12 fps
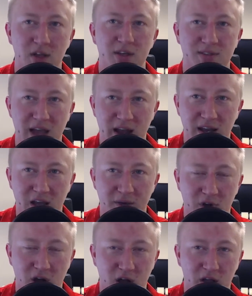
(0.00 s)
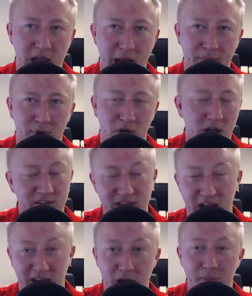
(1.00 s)
standing up for Colin Kaepernick, or not
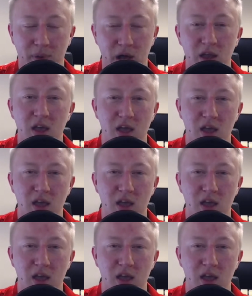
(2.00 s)
standing up, but